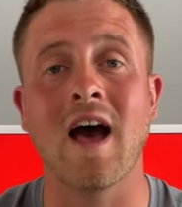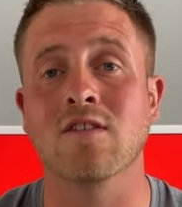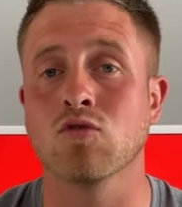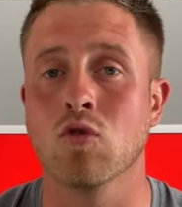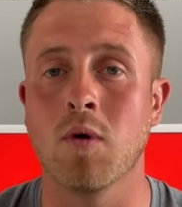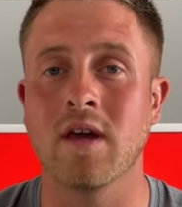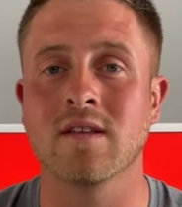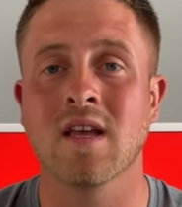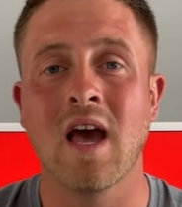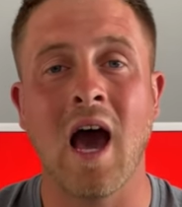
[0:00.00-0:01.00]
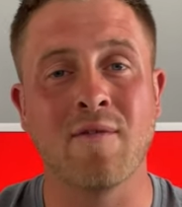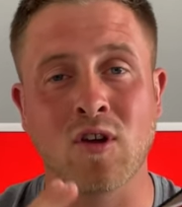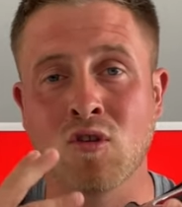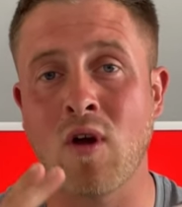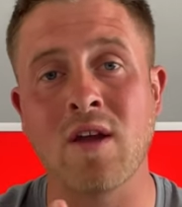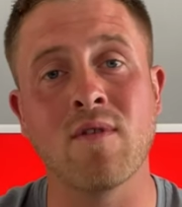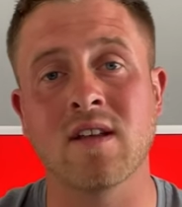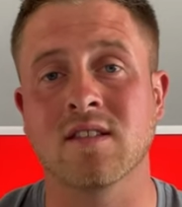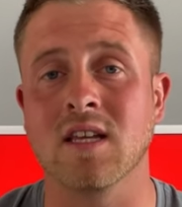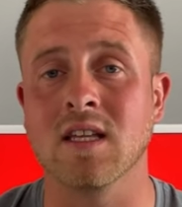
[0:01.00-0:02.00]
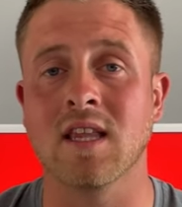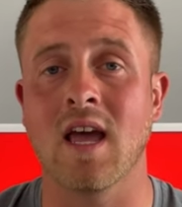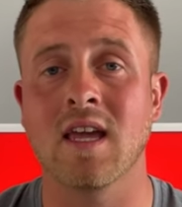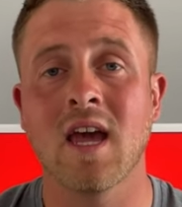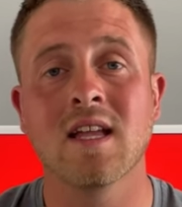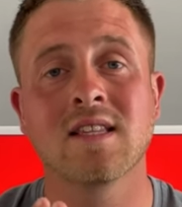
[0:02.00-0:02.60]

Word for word: as always, have a great rest of your day.